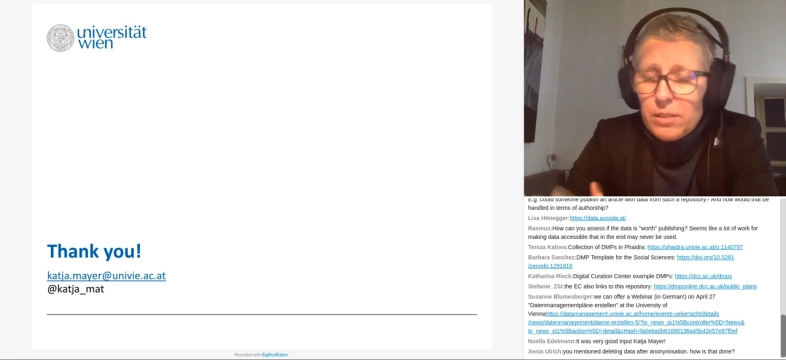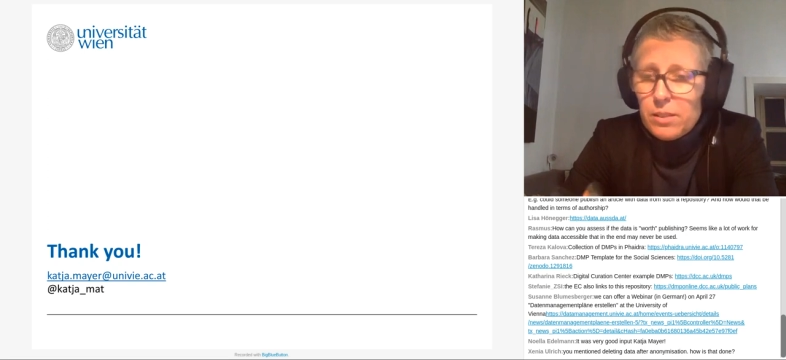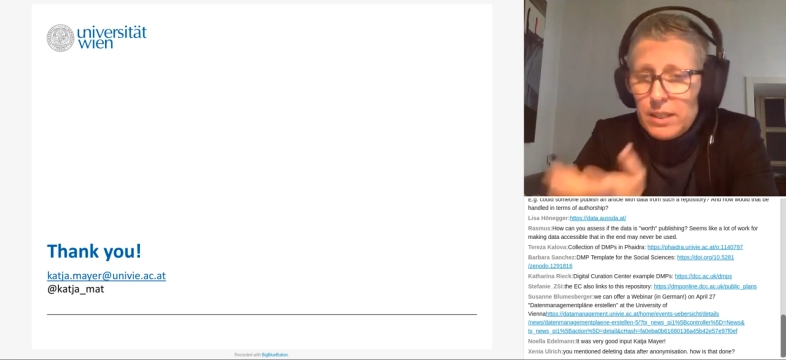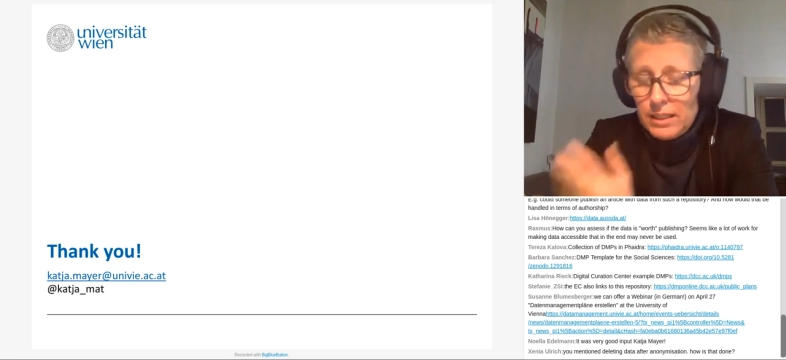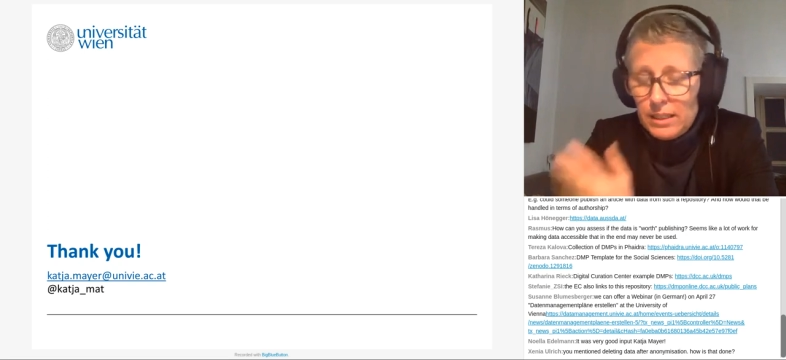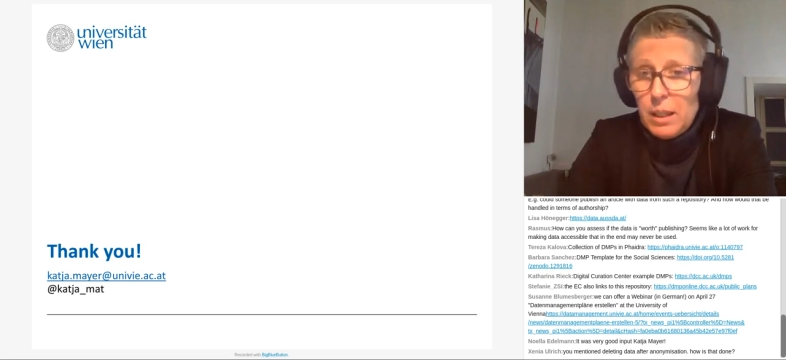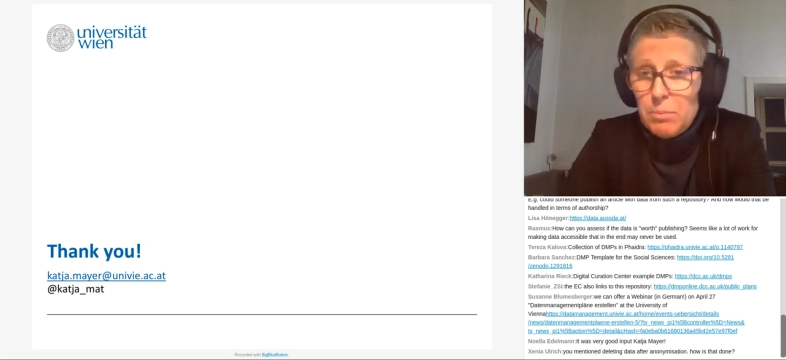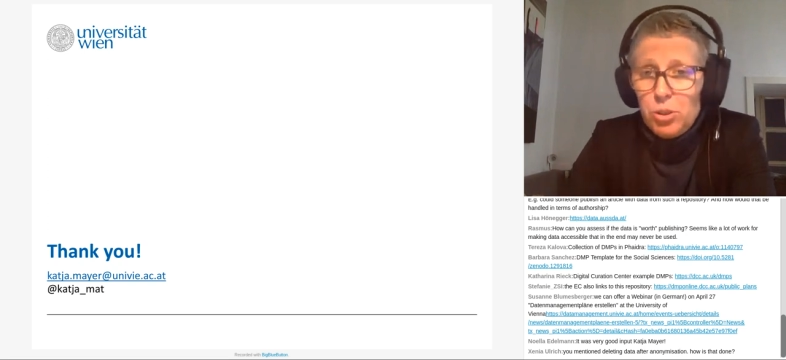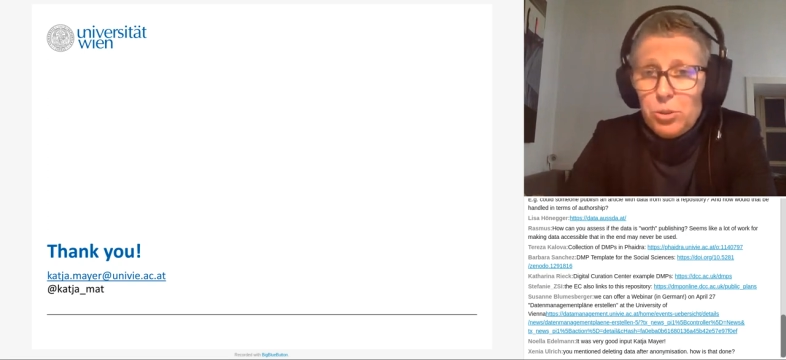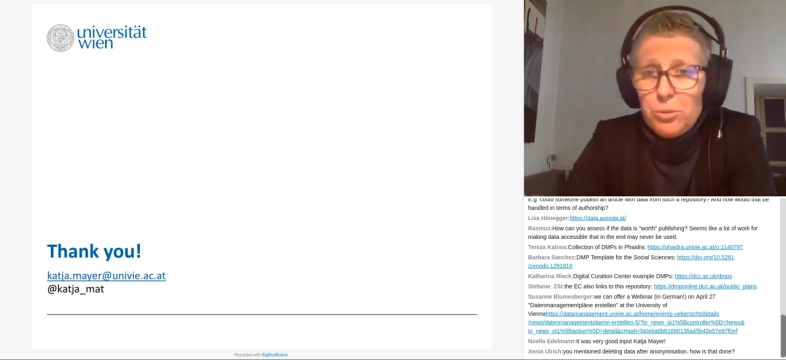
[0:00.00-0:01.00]
set it up
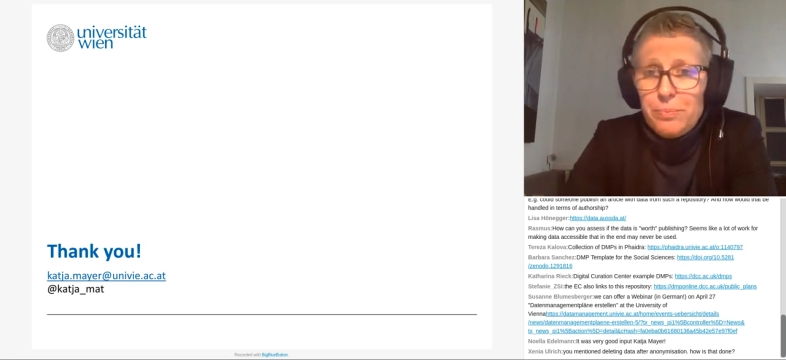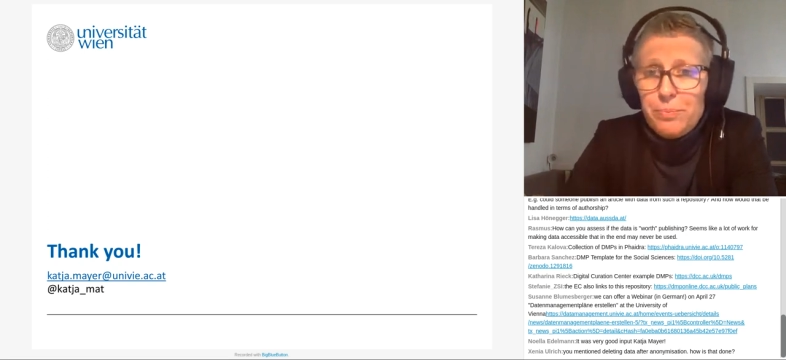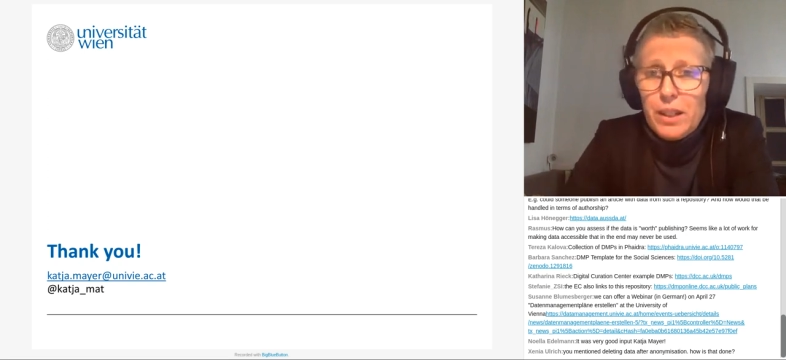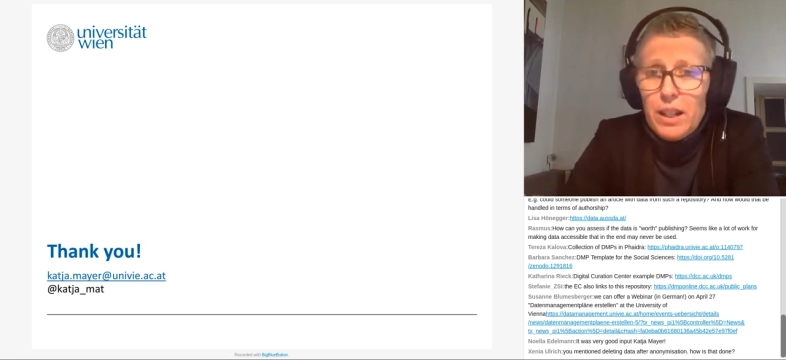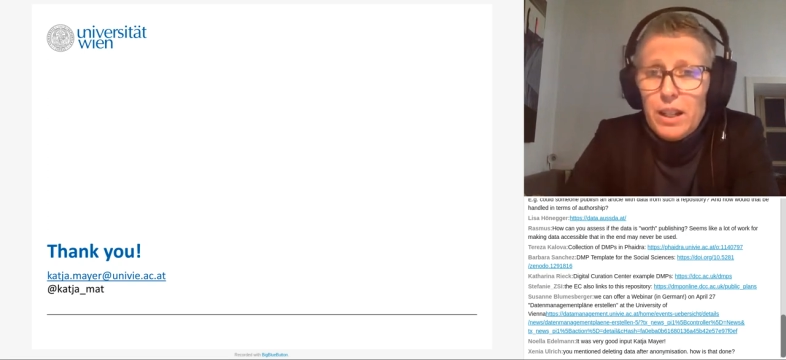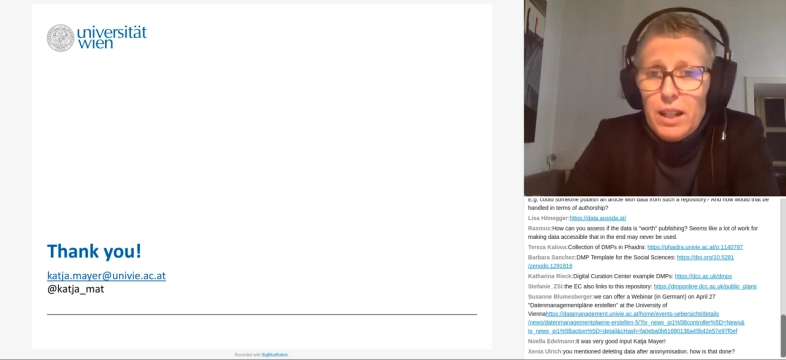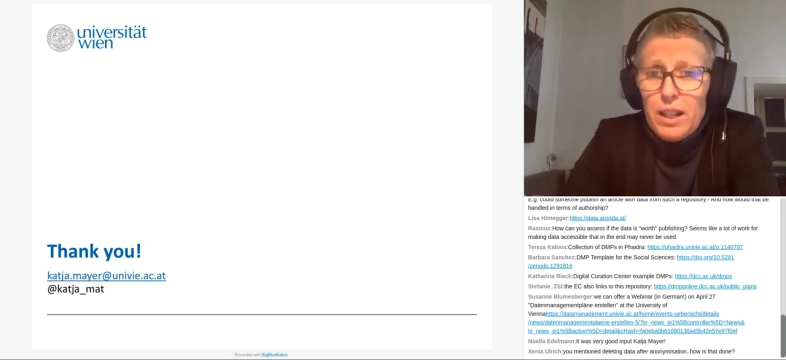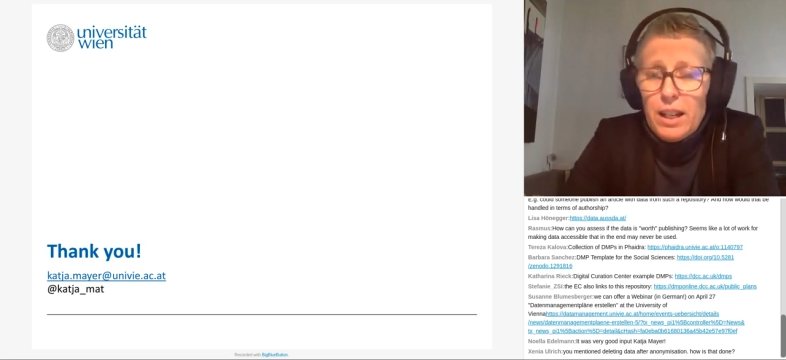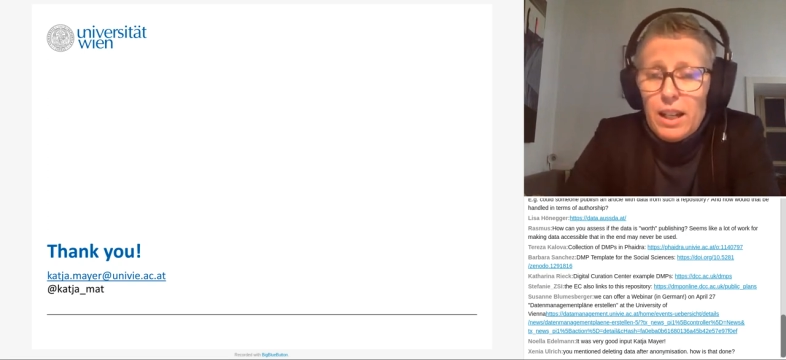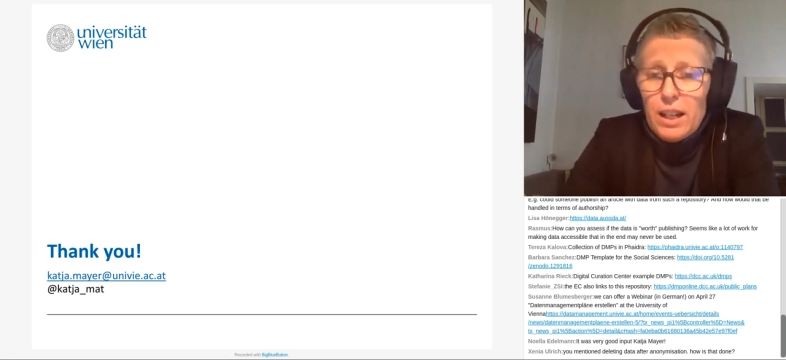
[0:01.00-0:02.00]
new,
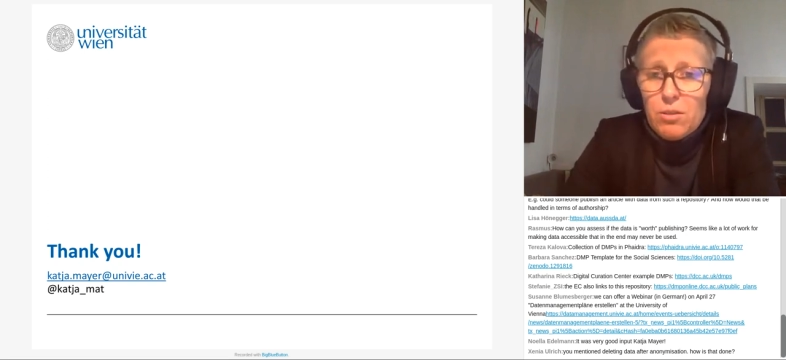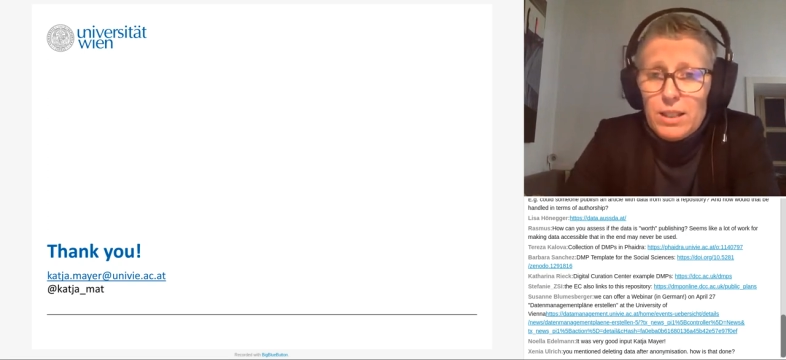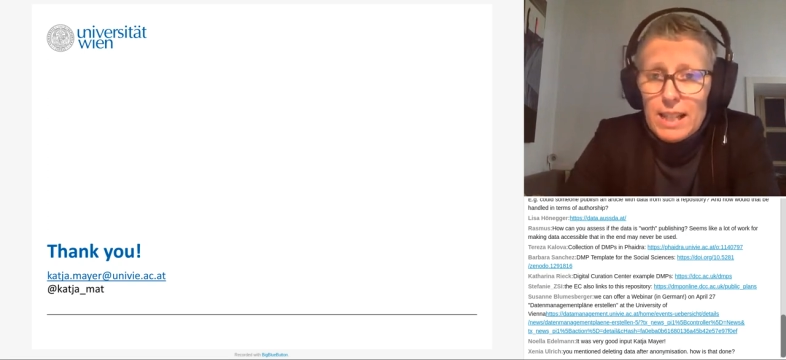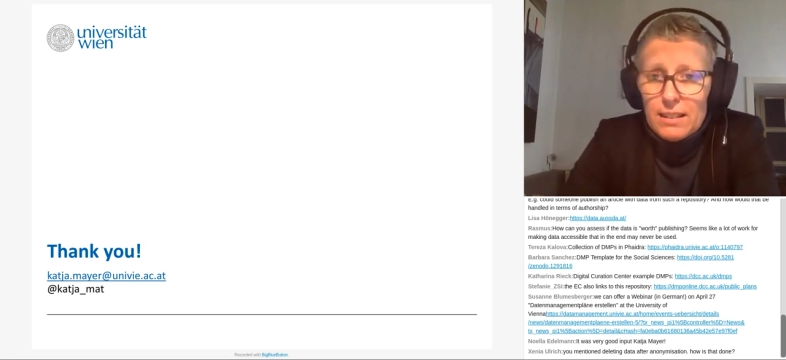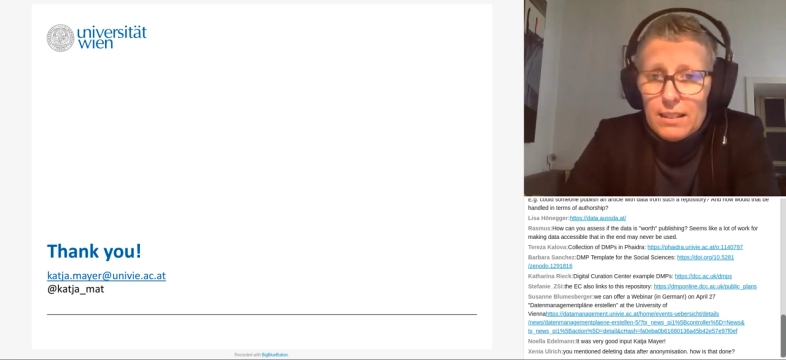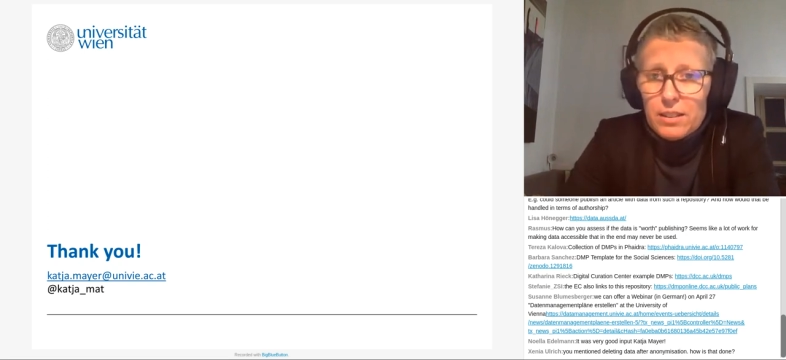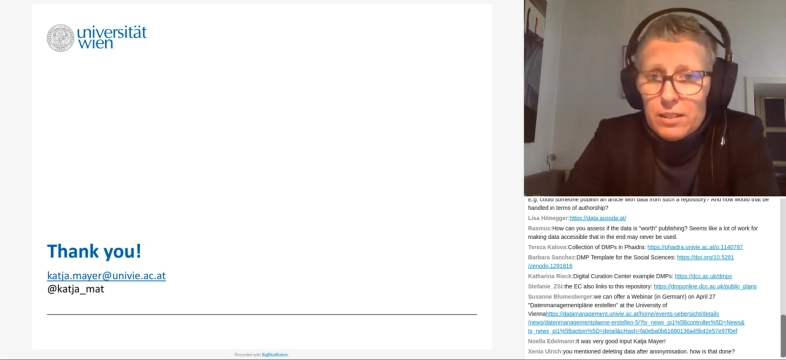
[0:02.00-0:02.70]
reset